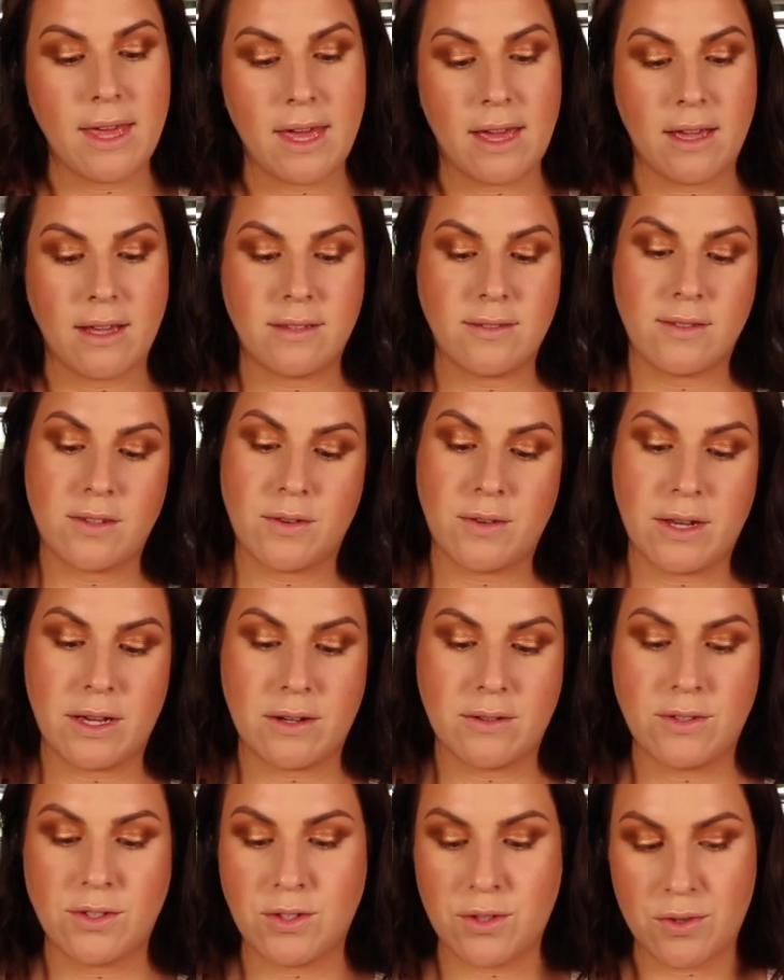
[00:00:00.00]
Okay, so
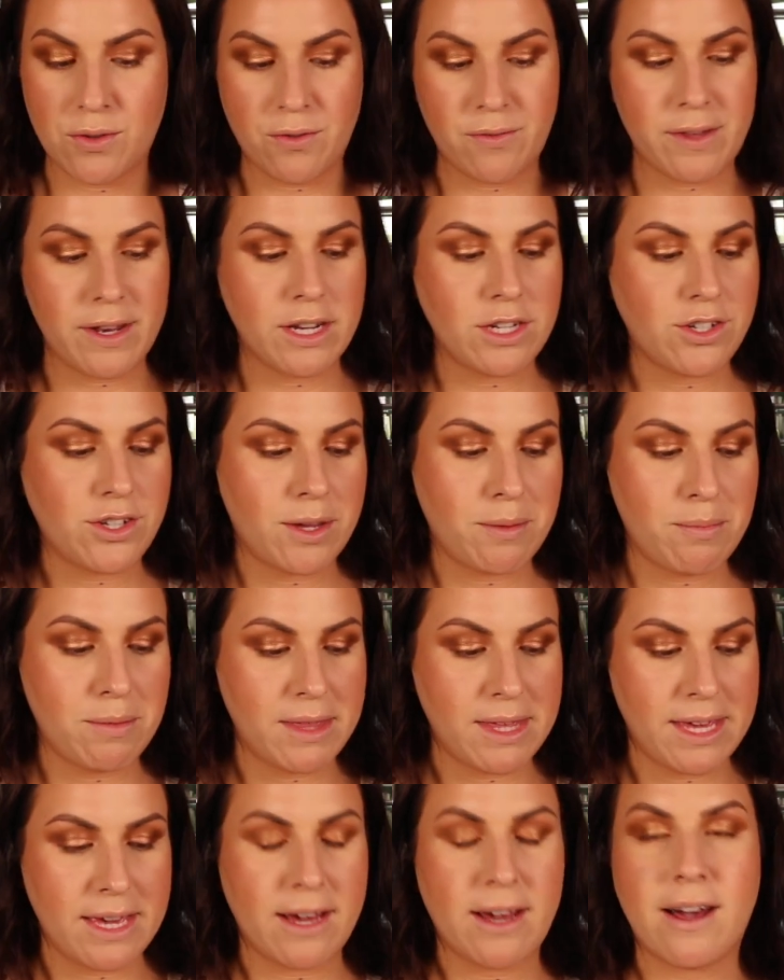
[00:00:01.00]
now to finish up
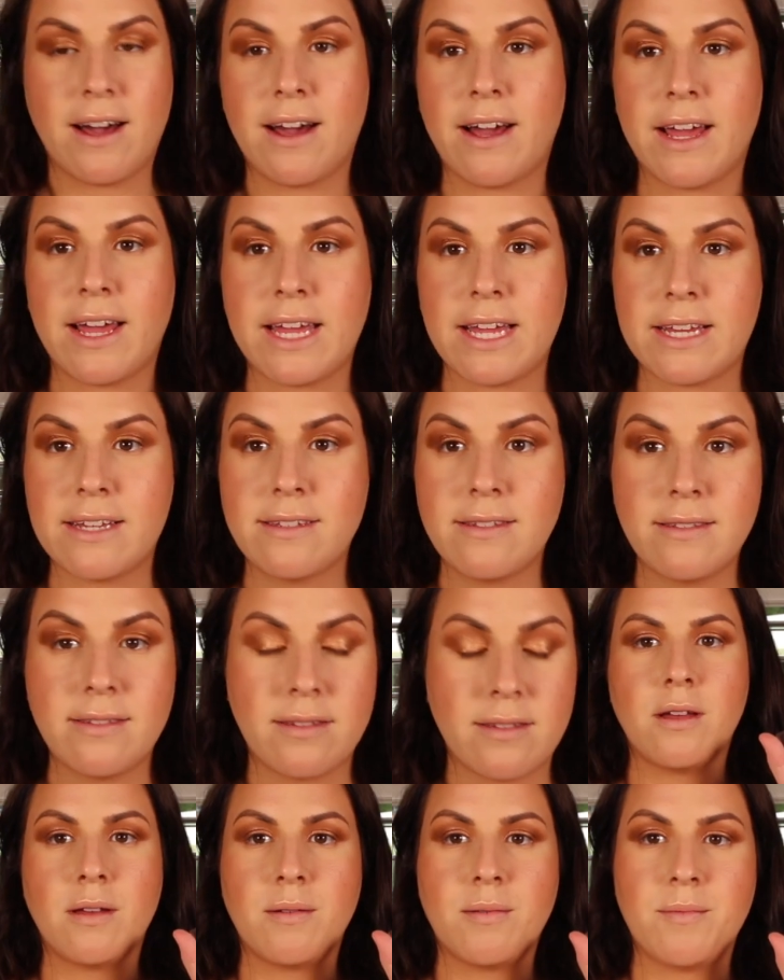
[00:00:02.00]
the
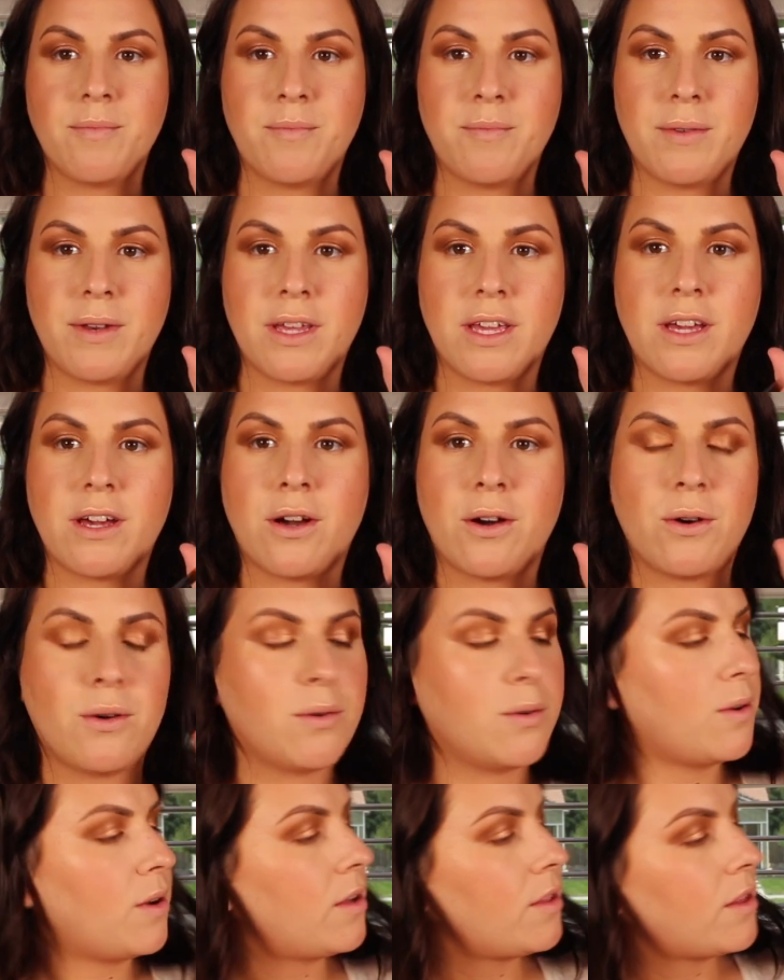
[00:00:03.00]
eyes. I'm gonna
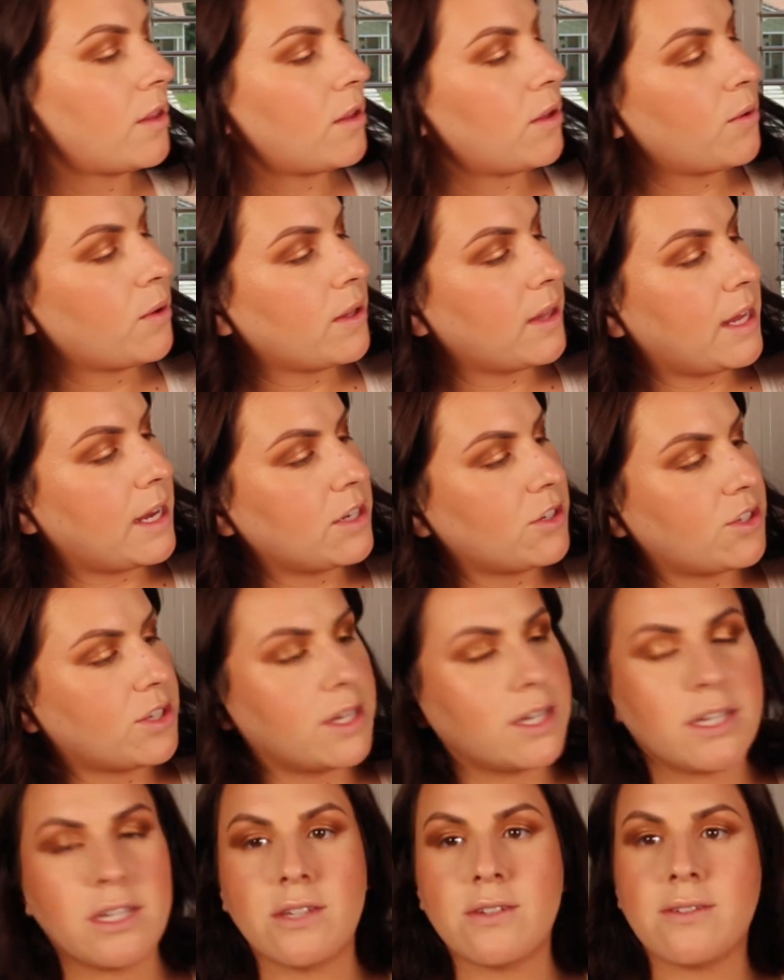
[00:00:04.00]
go on the lower lash
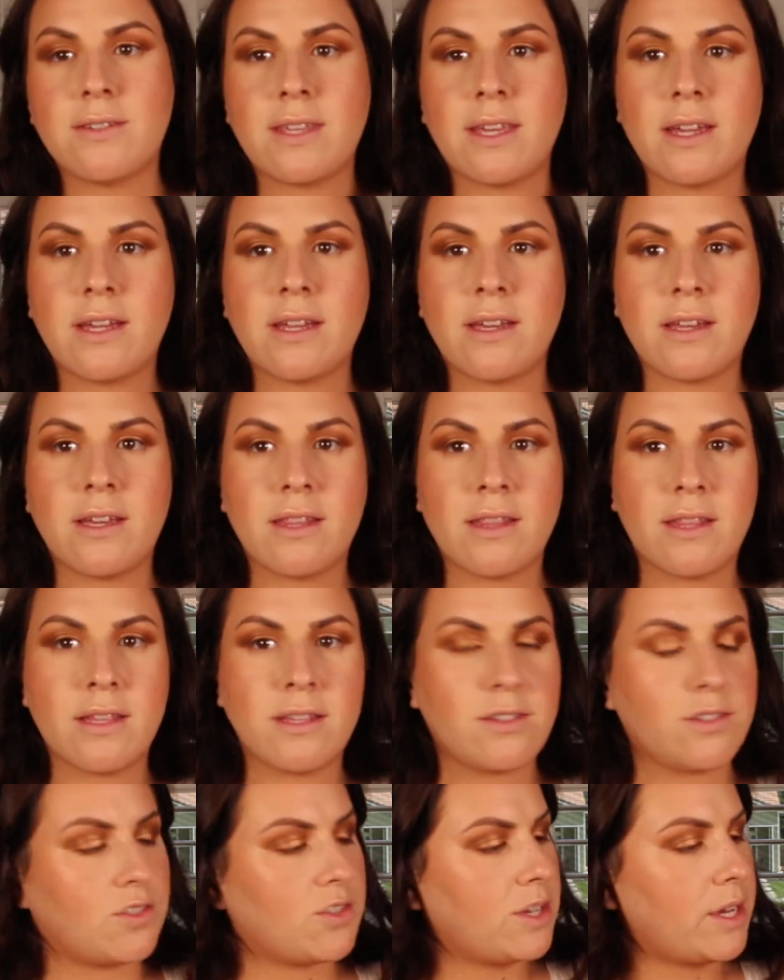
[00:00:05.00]
line using
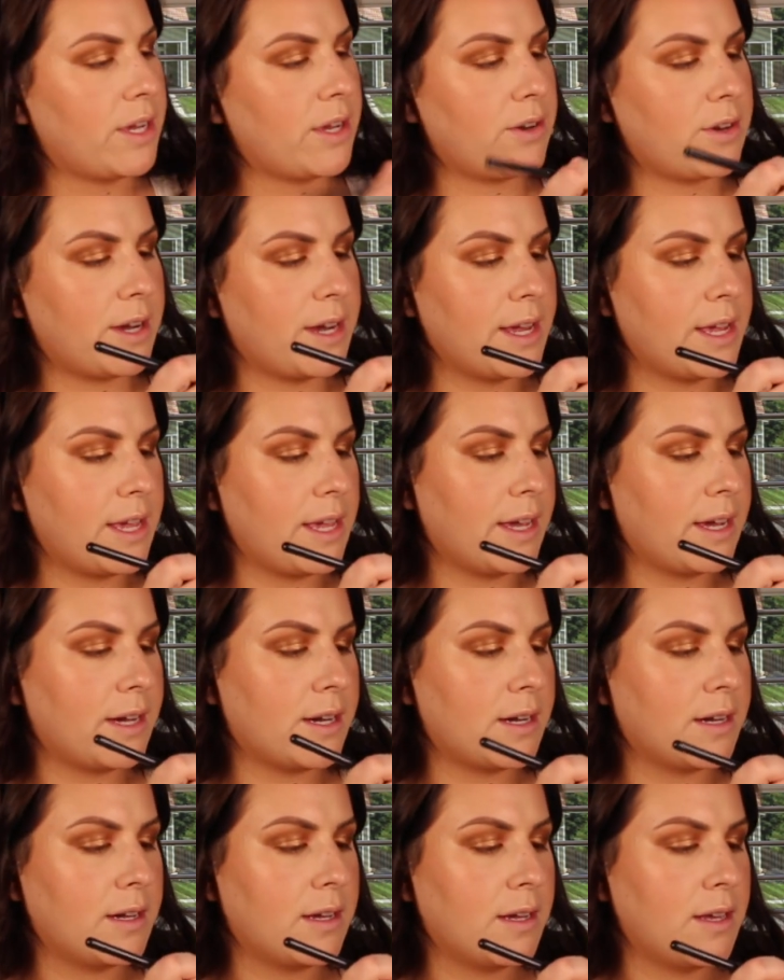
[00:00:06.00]
this shade right
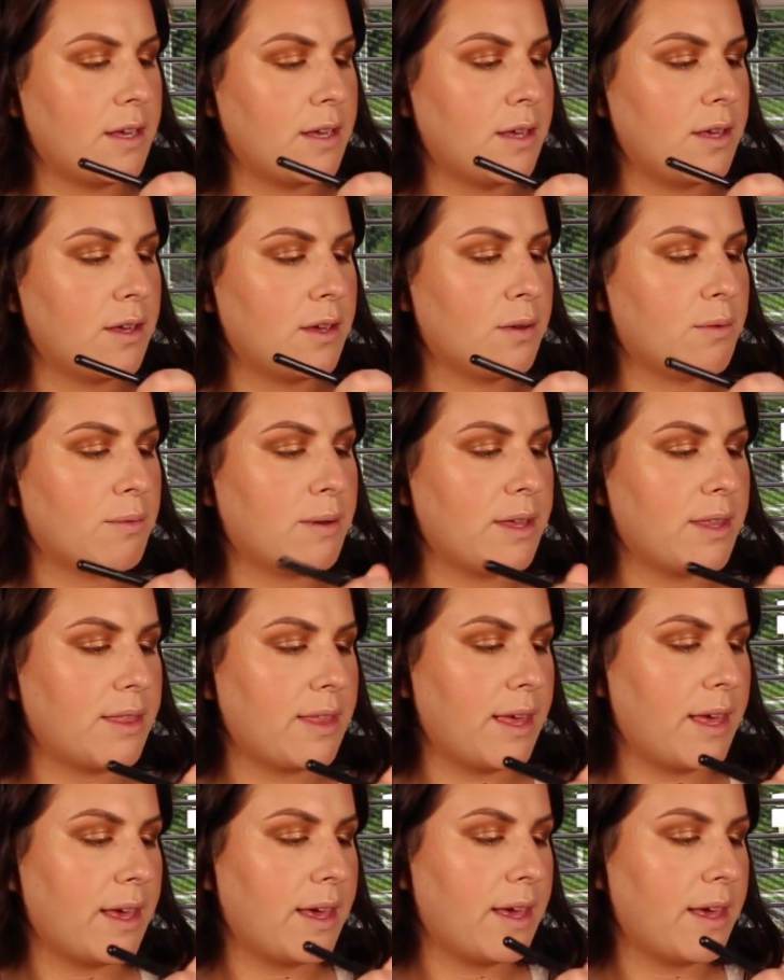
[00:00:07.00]
here with
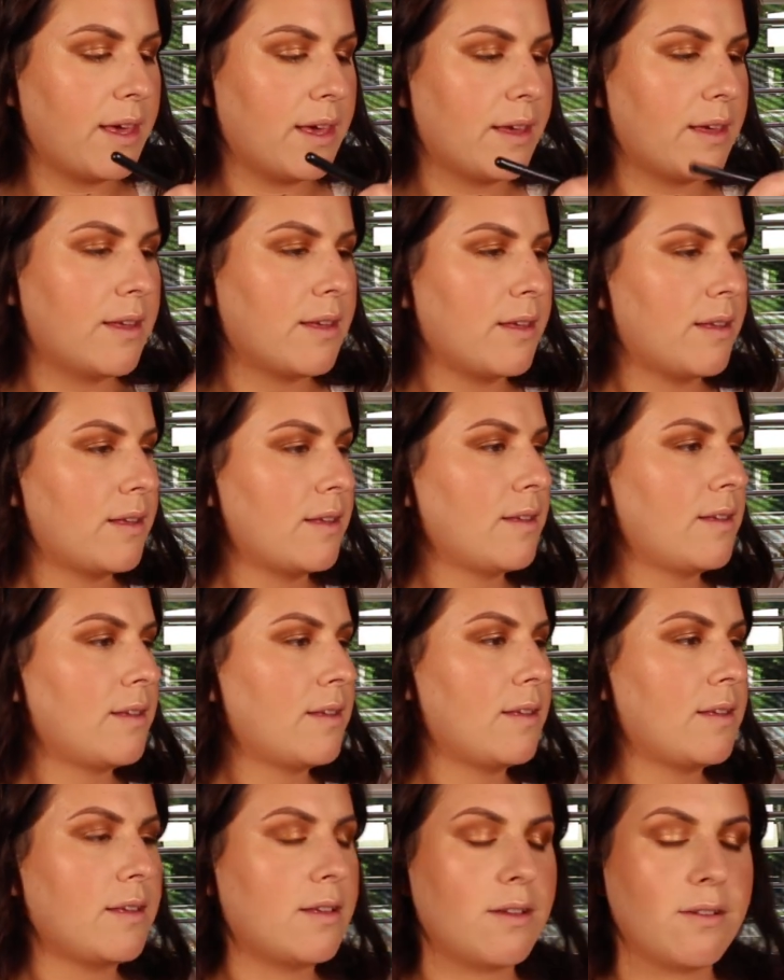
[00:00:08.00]
a
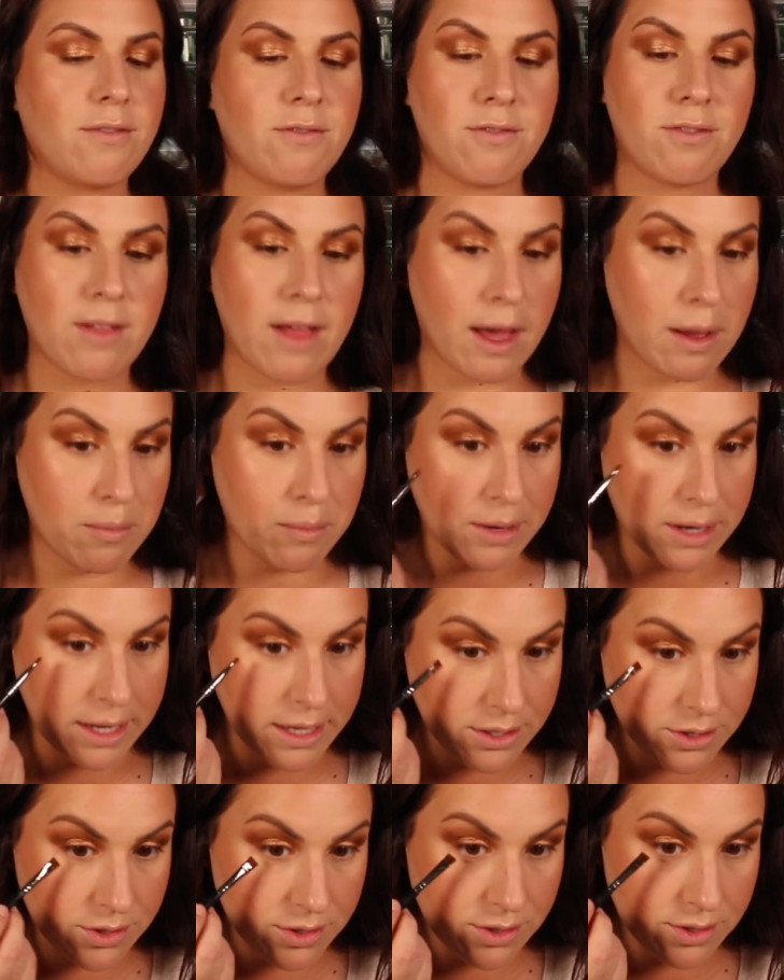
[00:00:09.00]
flat
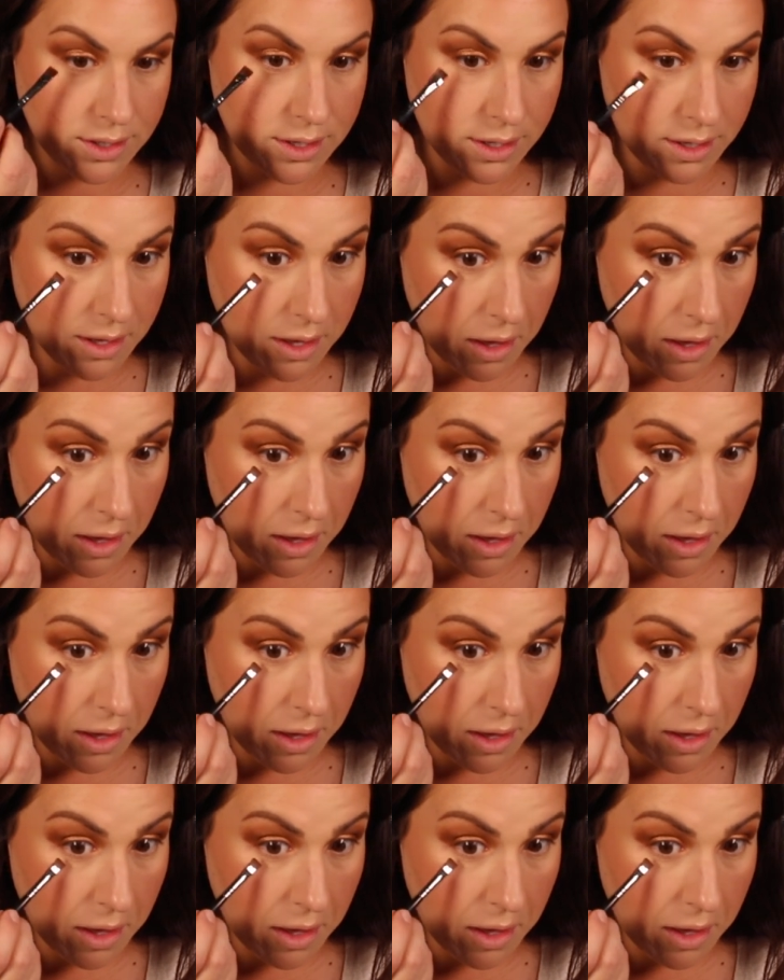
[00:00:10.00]
brush.